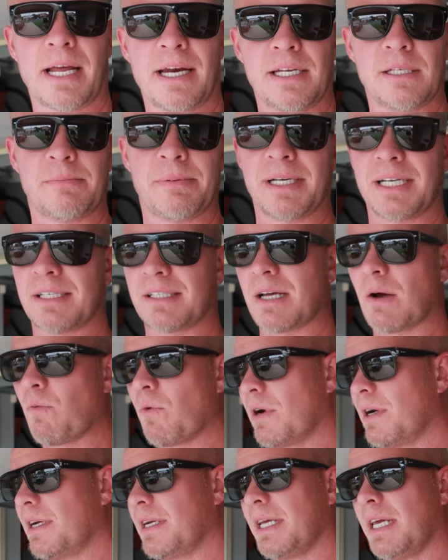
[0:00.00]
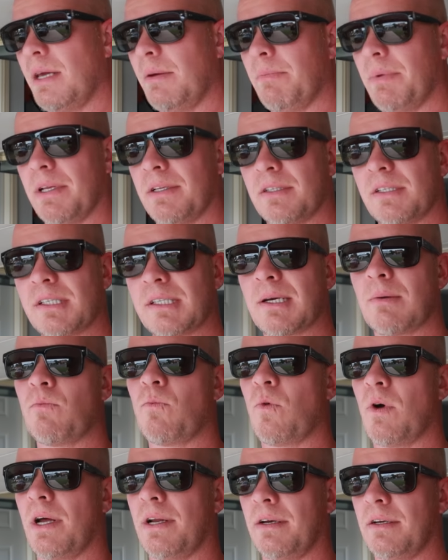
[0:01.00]
that is because I wanted to keep it
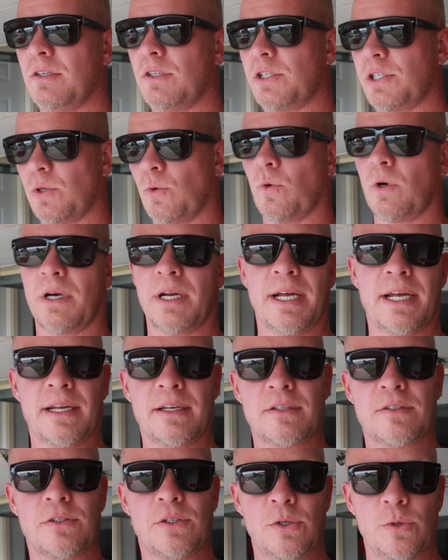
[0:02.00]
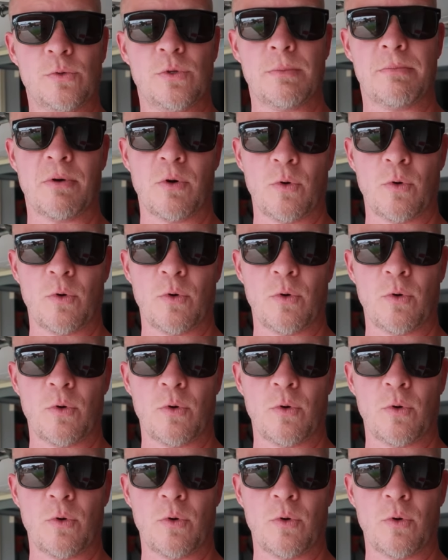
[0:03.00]
somewhat short and to the